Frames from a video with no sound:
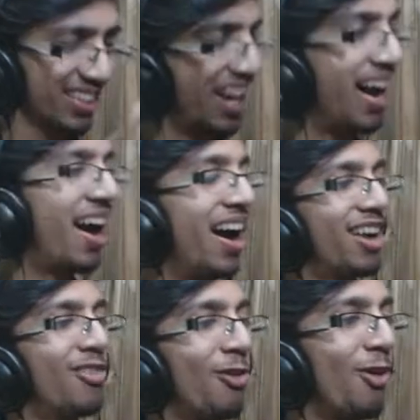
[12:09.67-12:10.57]

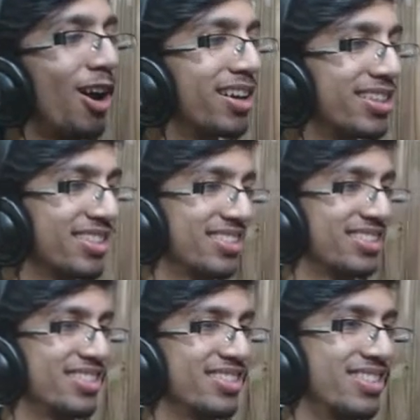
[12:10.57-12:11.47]
God, what is
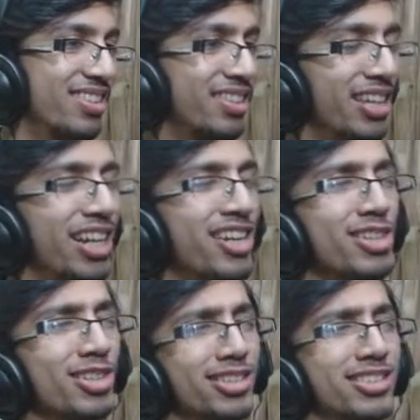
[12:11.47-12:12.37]
the
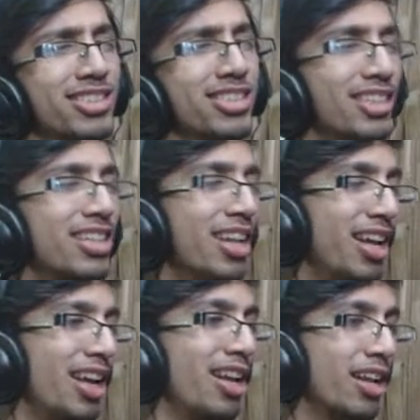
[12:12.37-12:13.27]
intricacy, the
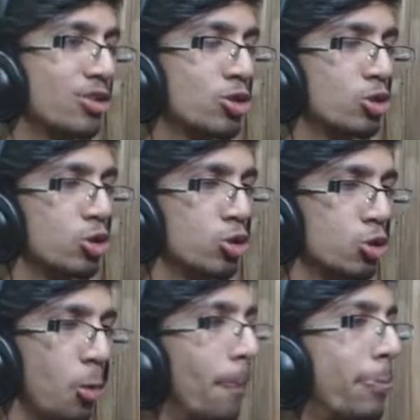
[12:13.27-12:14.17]
like
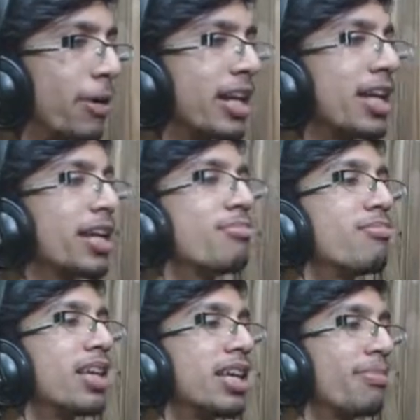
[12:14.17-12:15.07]

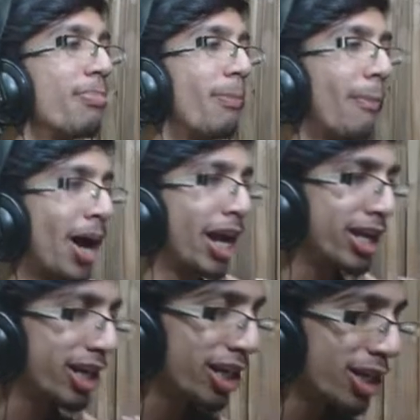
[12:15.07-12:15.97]
supremely
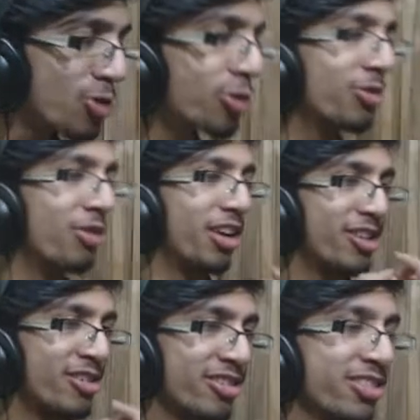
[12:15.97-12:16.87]
minute
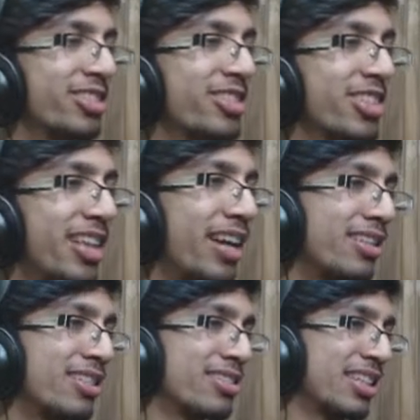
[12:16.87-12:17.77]
intricacy
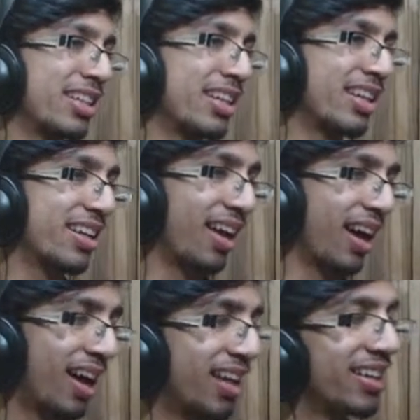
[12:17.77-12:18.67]
that this
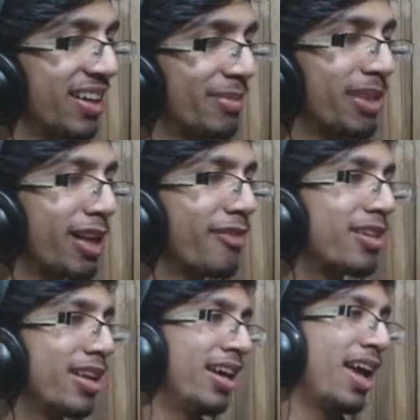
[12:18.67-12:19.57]
goddamn
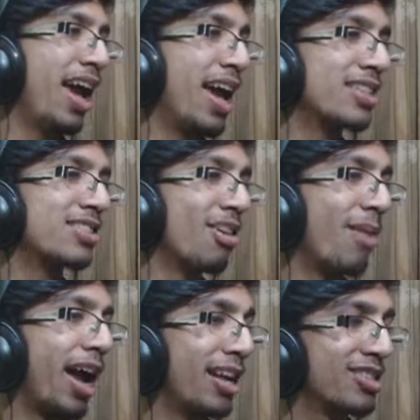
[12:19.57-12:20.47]
level has
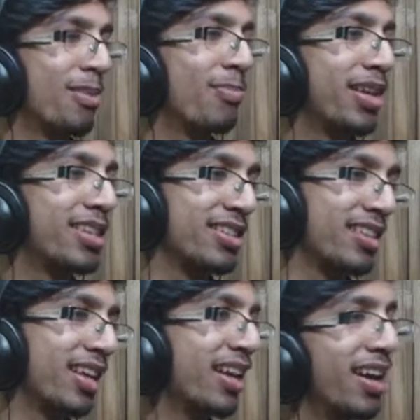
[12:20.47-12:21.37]
some at some
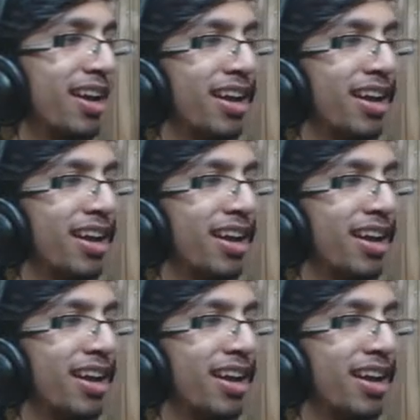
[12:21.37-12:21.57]
places, like